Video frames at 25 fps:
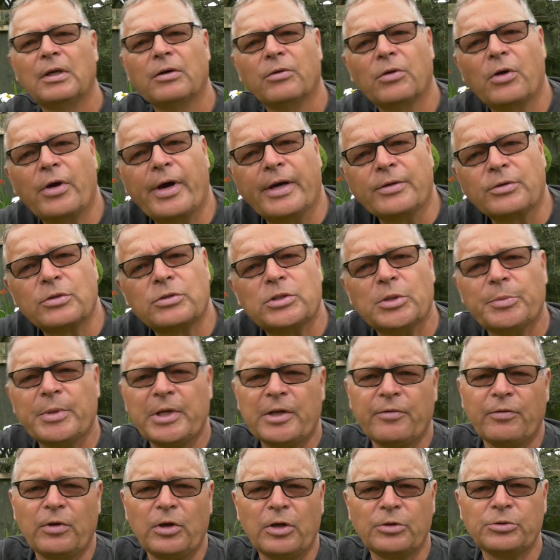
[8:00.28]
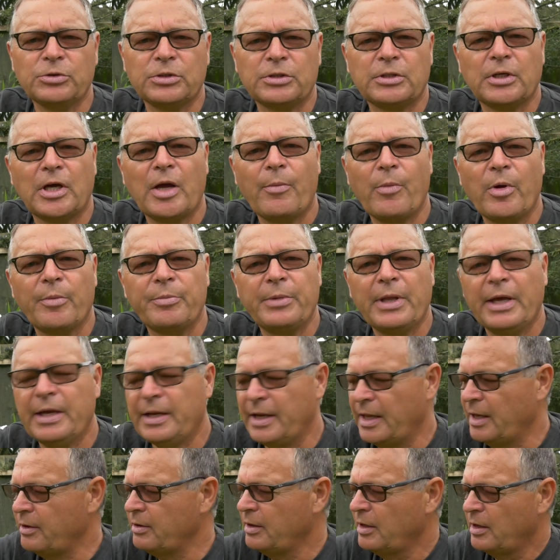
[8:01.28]
Right, just a bit of a lunchtime
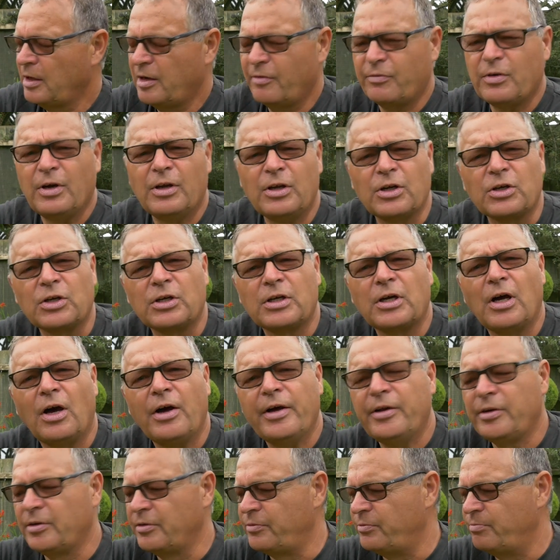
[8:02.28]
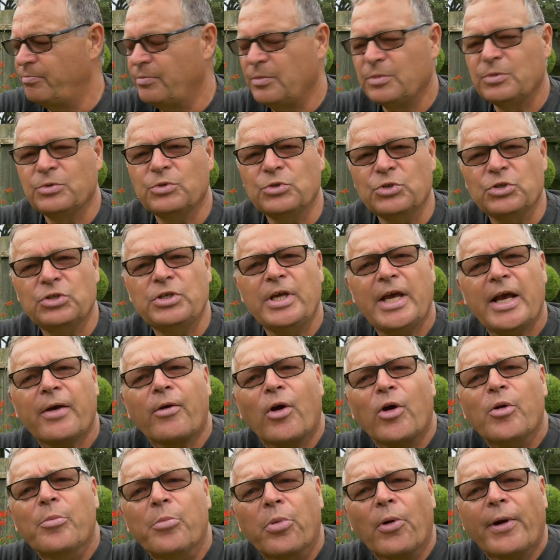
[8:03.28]
update now. I've got a kind of
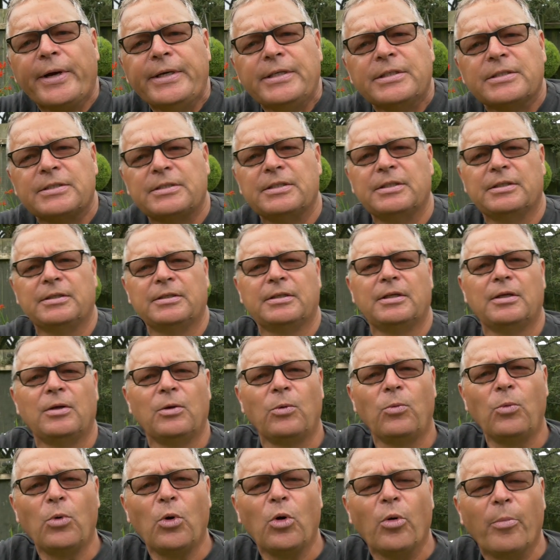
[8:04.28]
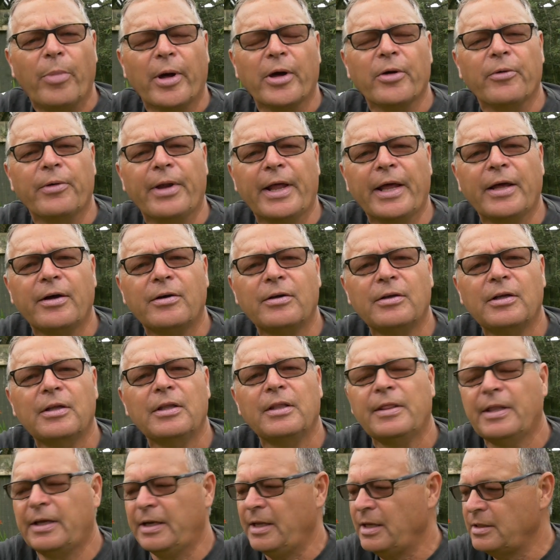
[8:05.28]
zero braced warbow now.
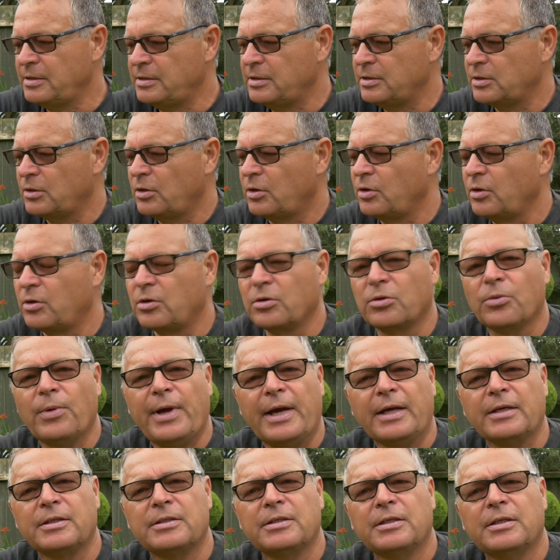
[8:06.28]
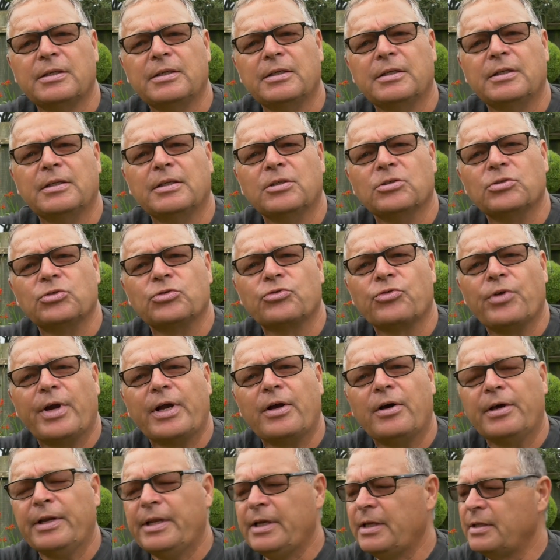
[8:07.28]
That is, it's got a correct
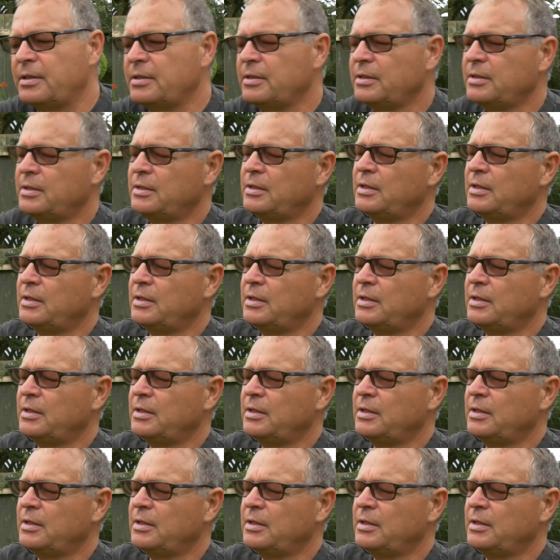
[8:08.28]
string on it.